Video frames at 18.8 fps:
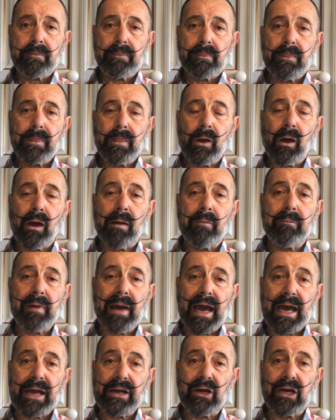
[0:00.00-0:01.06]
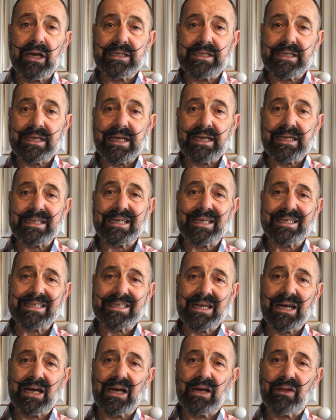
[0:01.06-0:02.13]
not a bad idea to
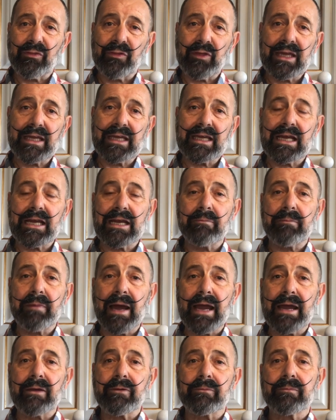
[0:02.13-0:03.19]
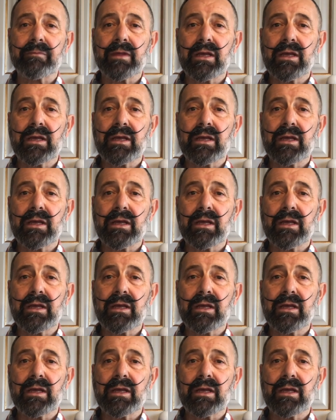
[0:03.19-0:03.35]
start thinking about